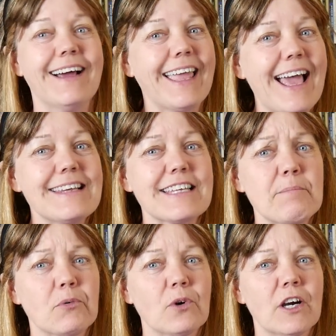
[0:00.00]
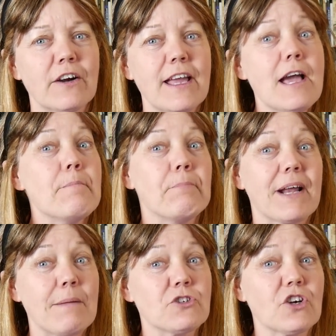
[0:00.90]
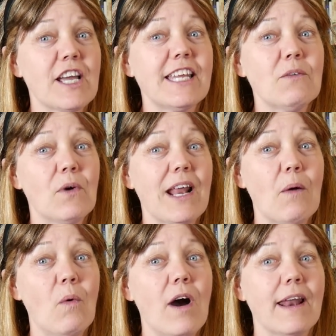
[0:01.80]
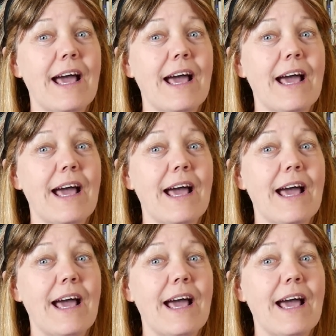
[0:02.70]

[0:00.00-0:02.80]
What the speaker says: Again, temporary, but I'm training what I want.